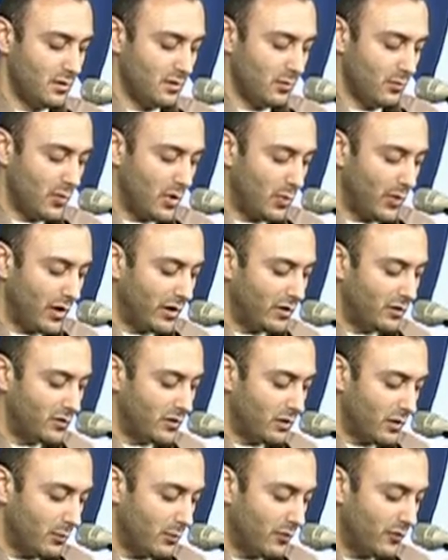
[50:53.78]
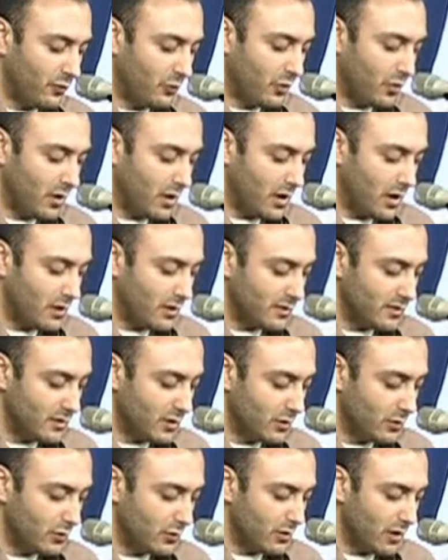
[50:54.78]
Maybe I need to come before God and say,
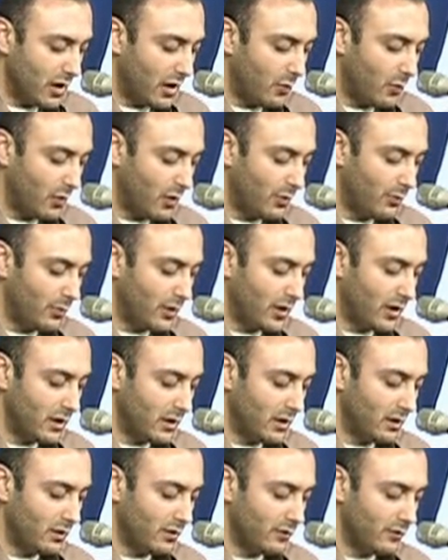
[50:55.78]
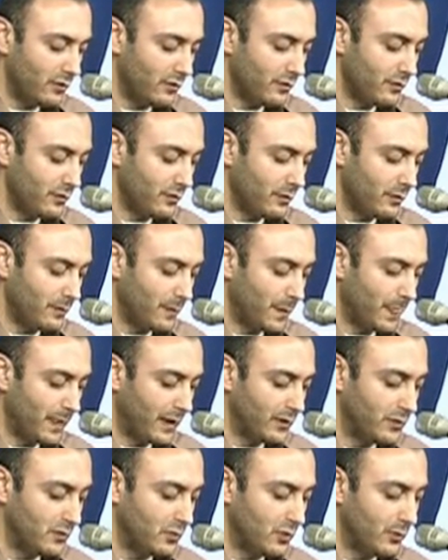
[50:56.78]
Lord, I want my love
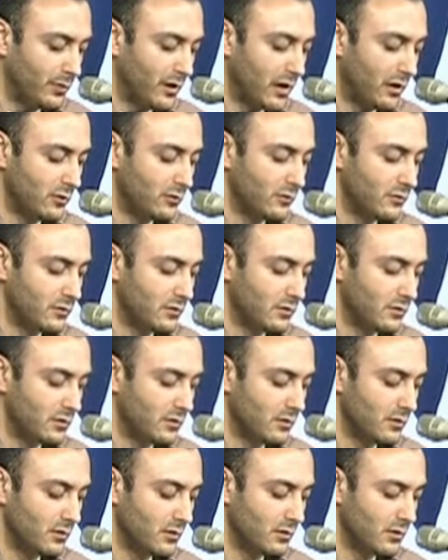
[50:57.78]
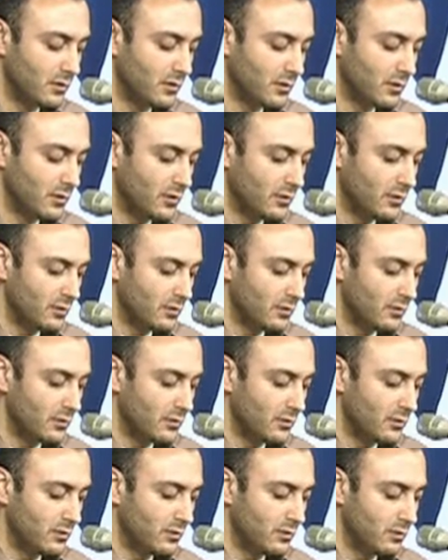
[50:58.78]
to abound
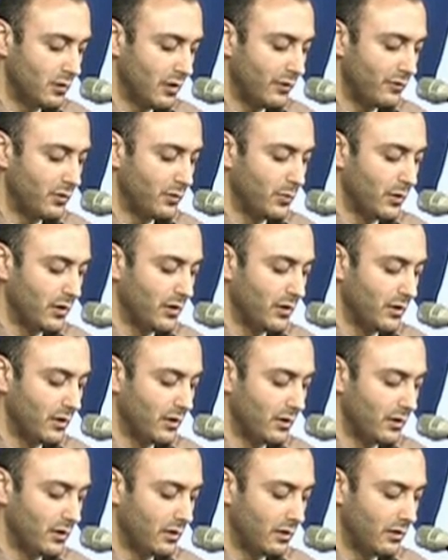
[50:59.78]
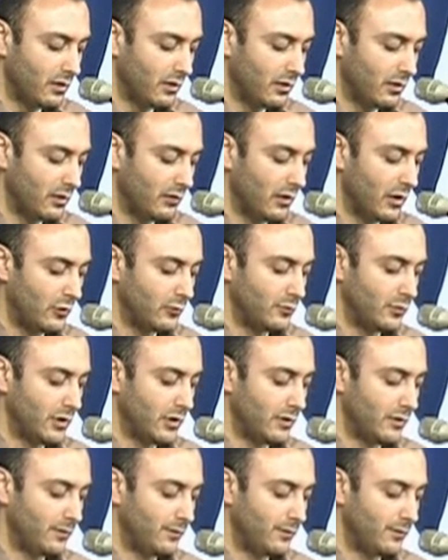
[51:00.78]
to everybody around me.